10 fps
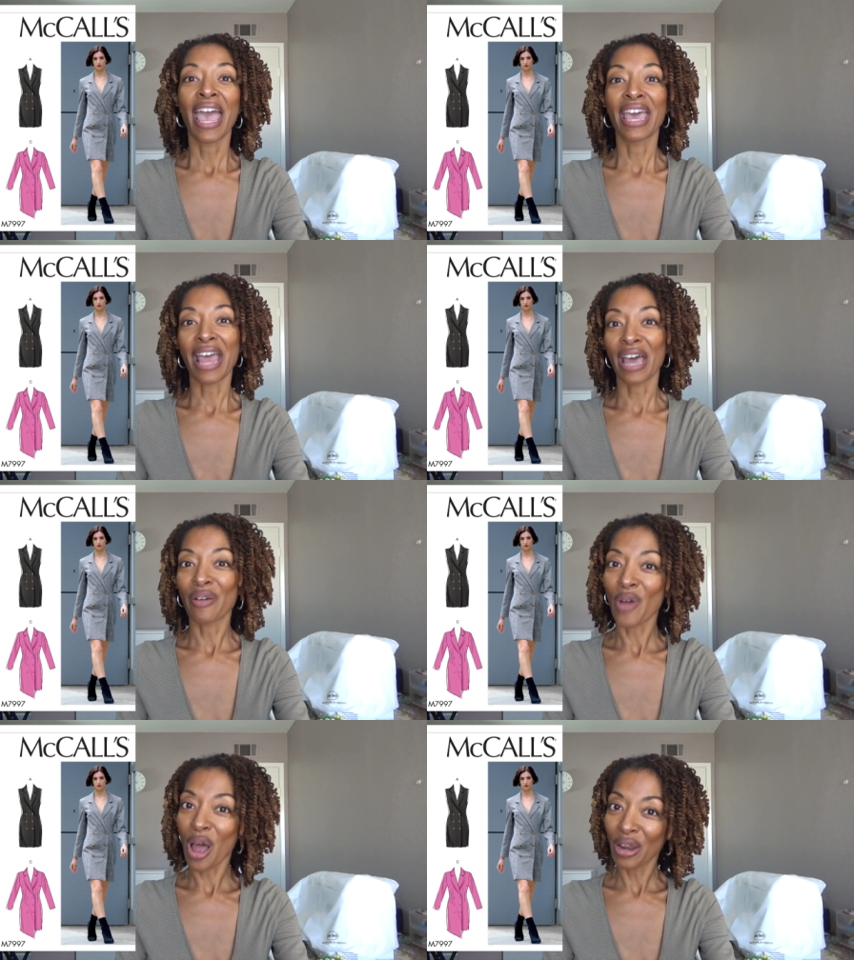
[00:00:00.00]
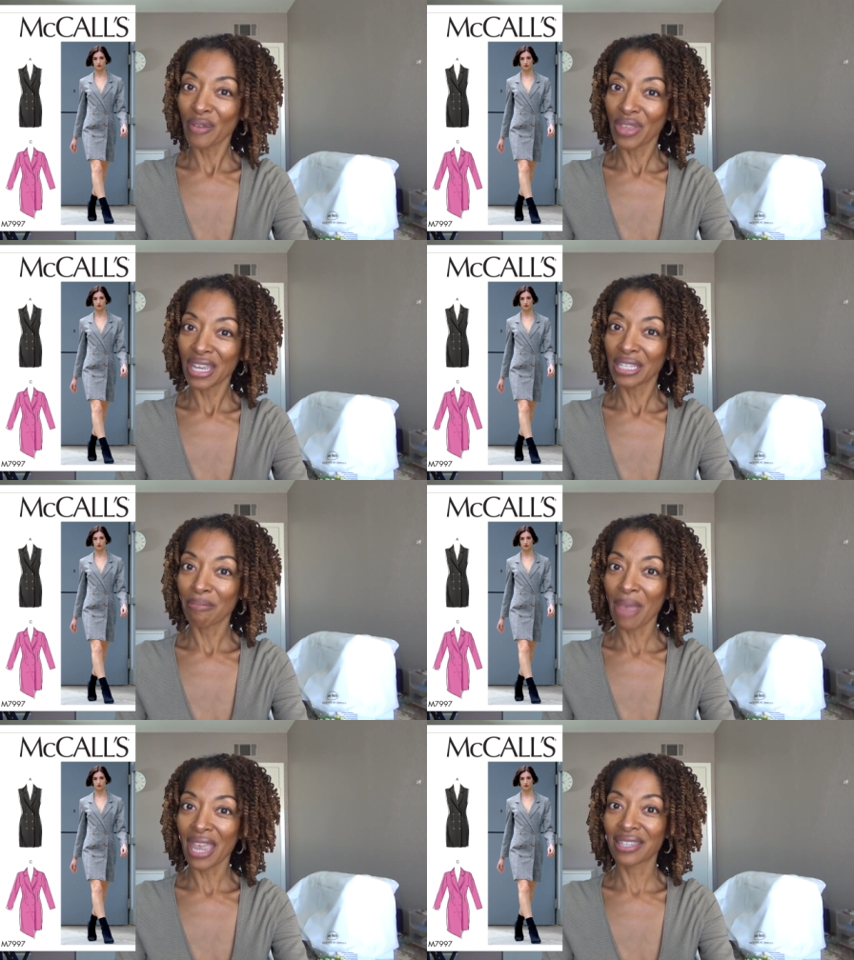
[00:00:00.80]
and out of all of these
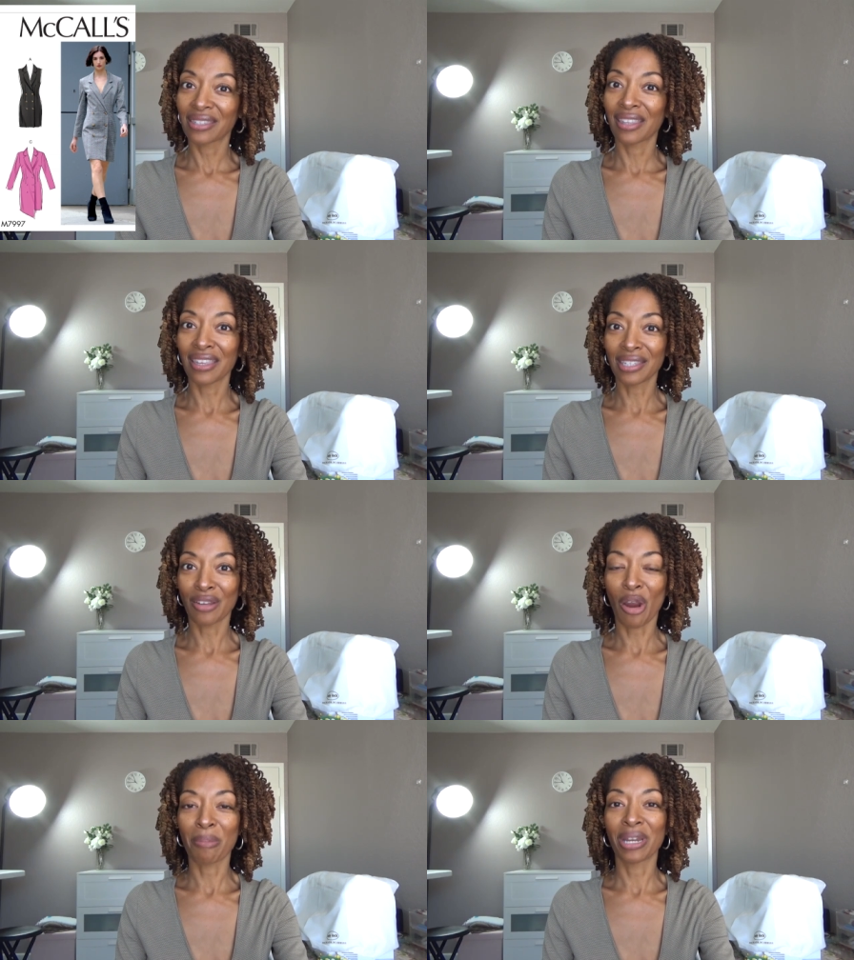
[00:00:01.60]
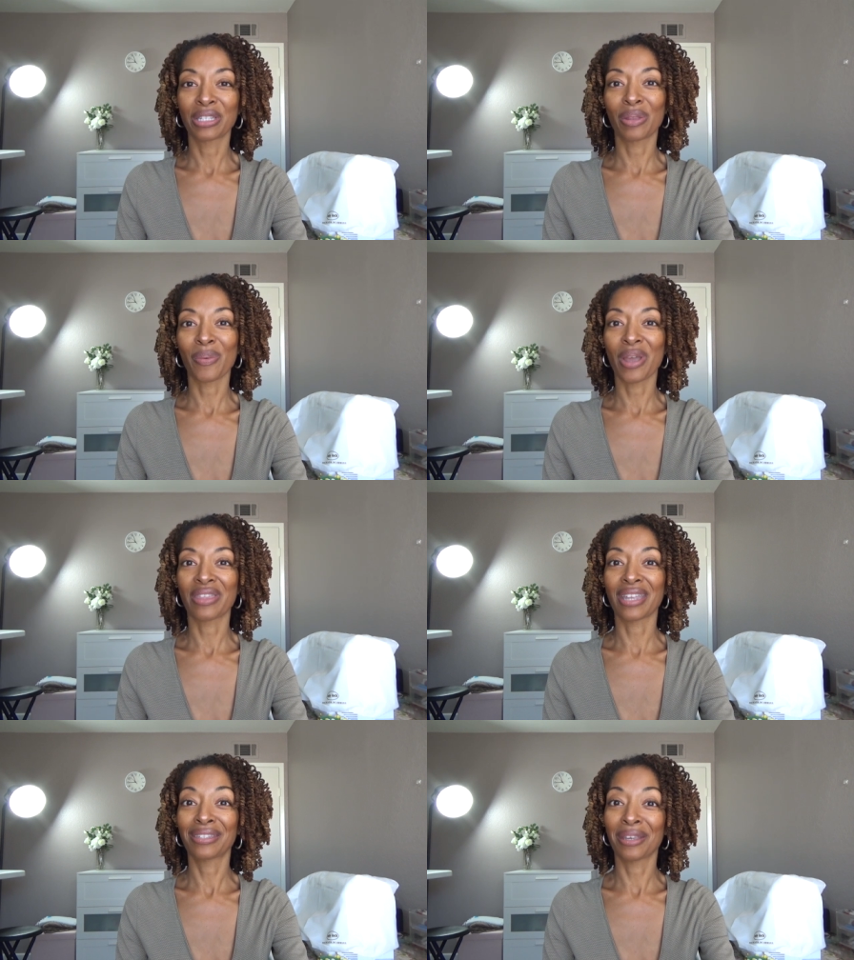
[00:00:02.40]
makes, this garment is the one
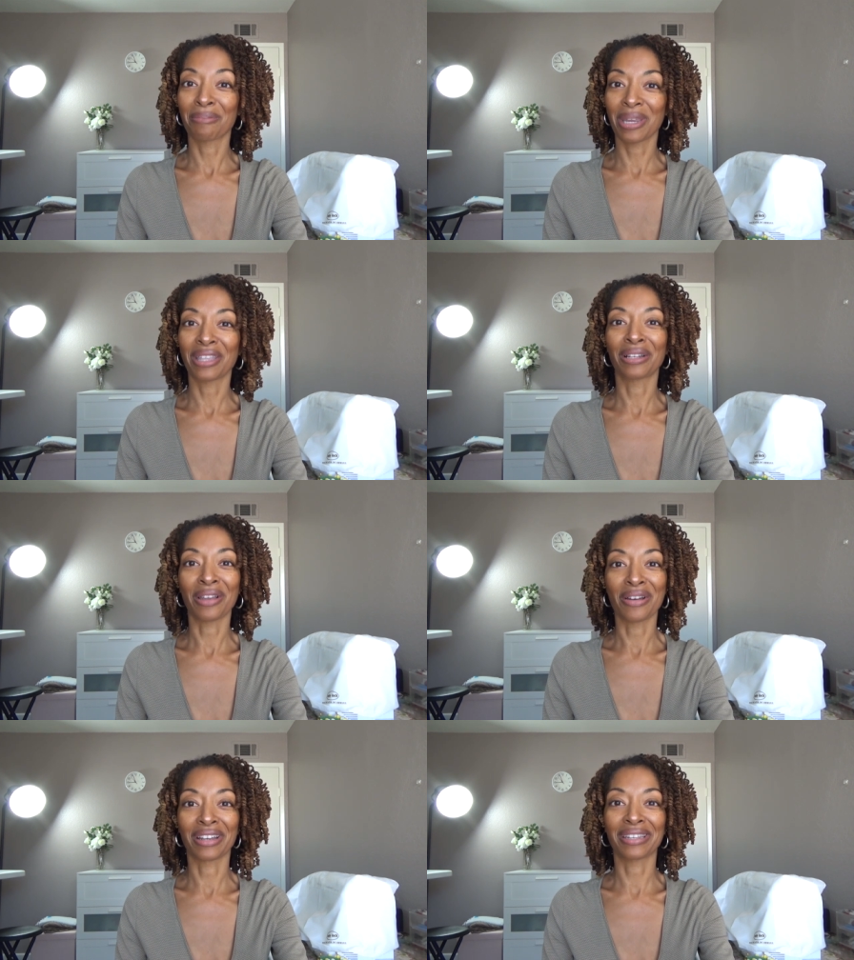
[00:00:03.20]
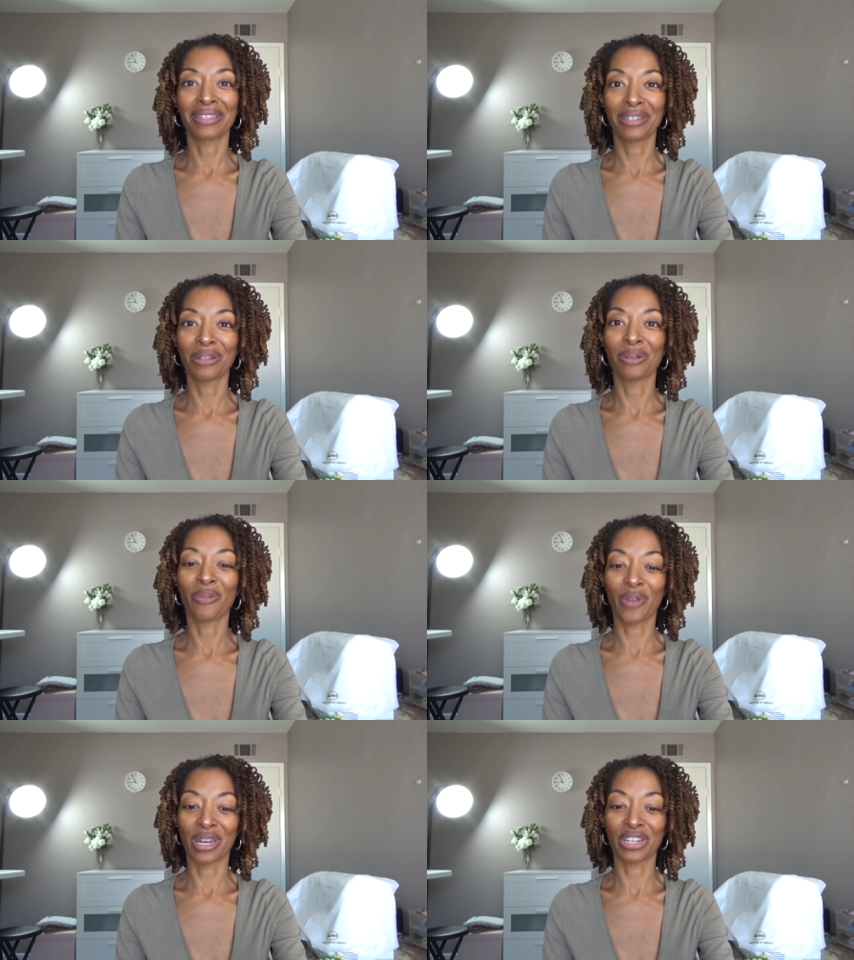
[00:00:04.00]
that took me the longest to
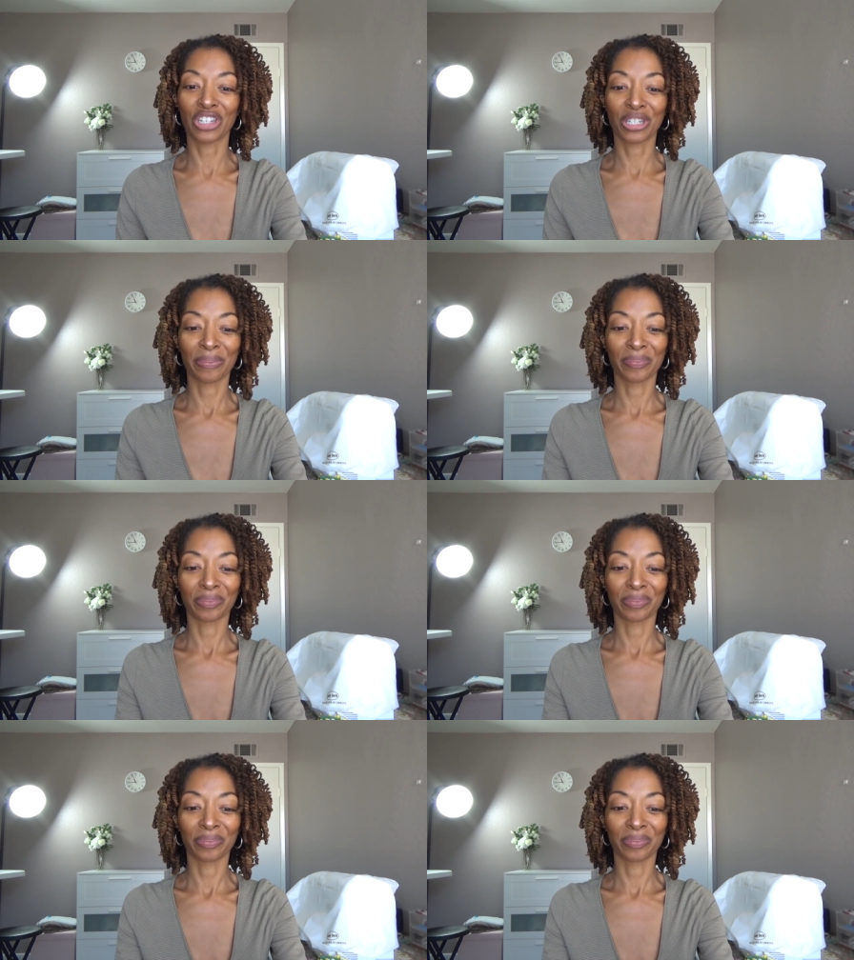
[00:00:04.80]
finish.